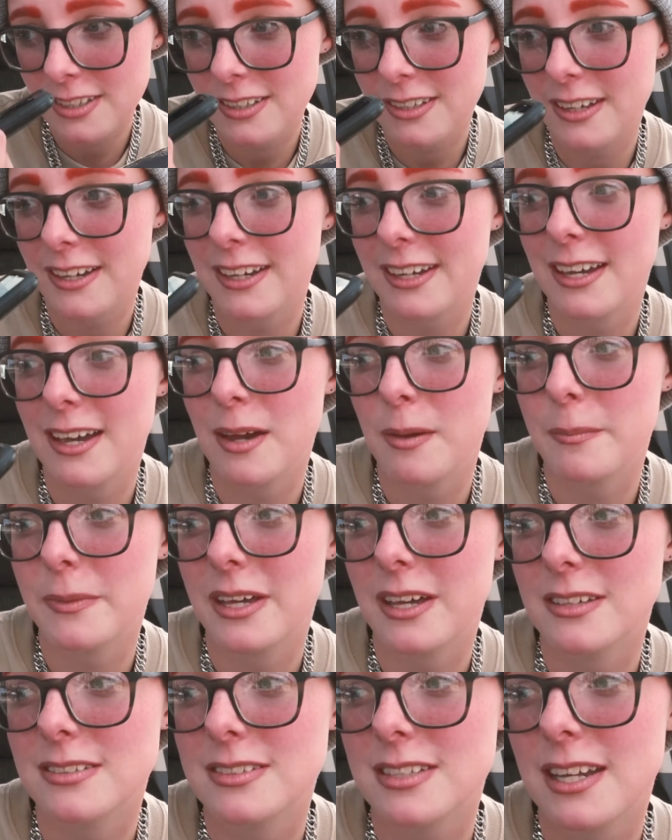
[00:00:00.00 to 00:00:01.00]
I am,
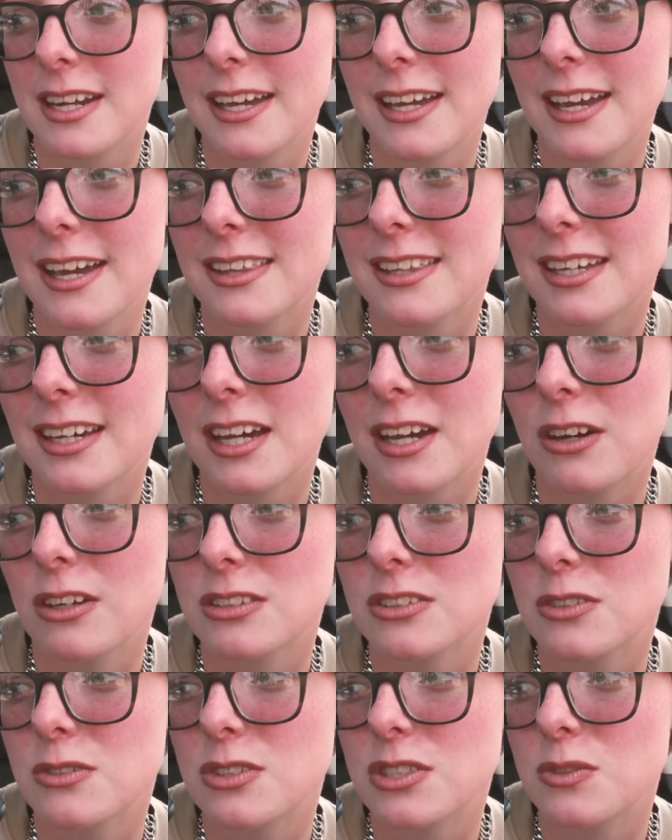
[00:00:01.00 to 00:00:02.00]
yes. And I think I
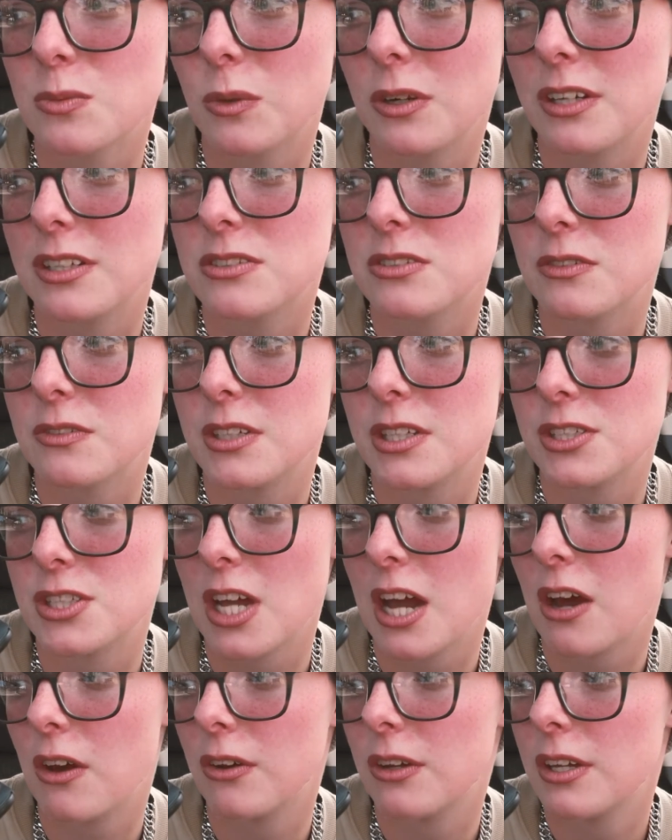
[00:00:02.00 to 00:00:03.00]
also just wanted to reach
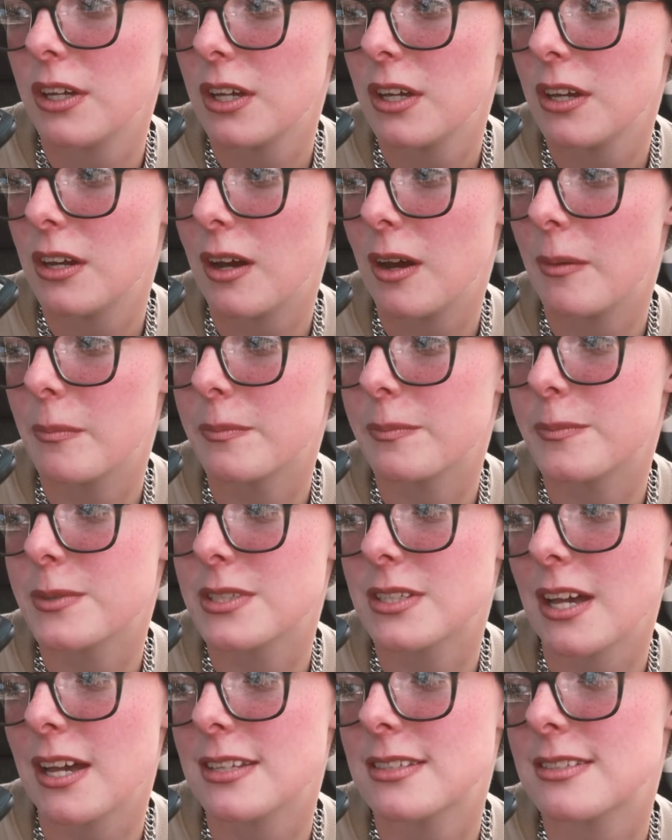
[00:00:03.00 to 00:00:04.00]
out,
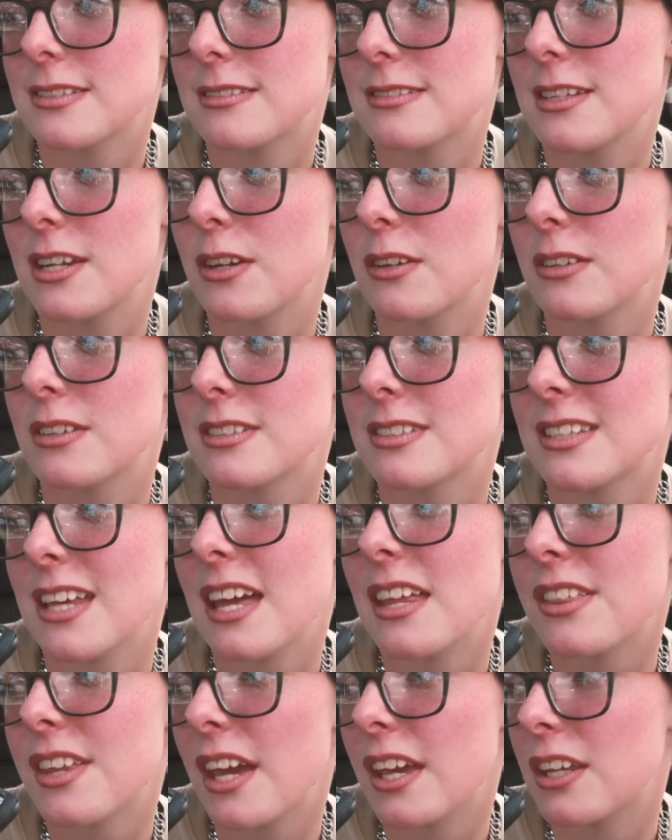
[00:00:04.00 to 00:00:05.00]
besides, to
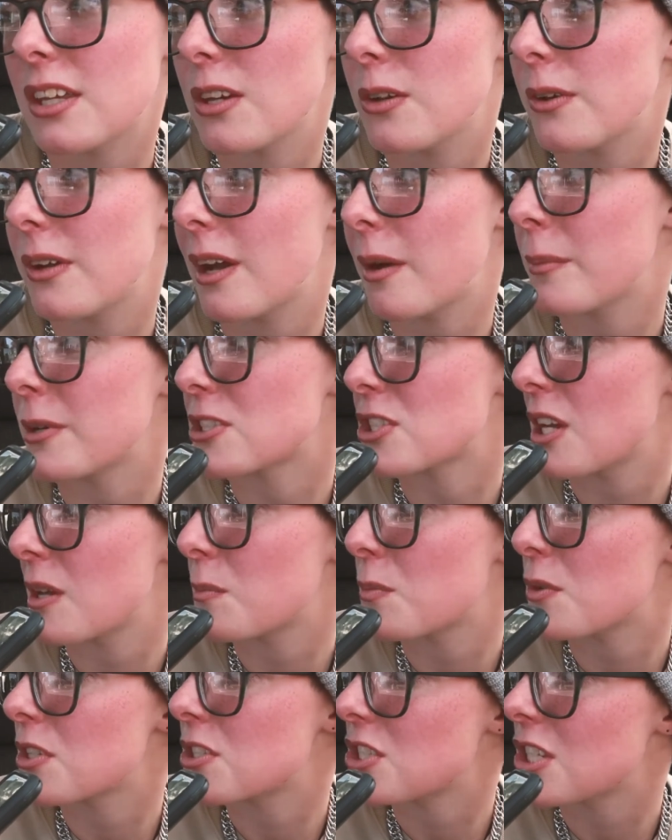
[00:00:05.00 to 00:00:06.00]
say thank you and how much I
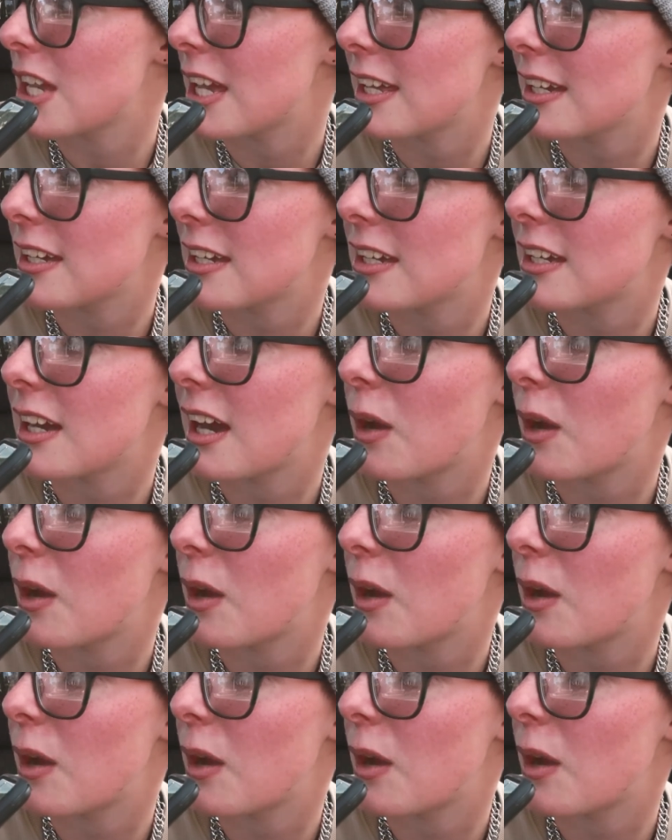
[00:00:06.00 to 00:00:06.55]
appreciate it.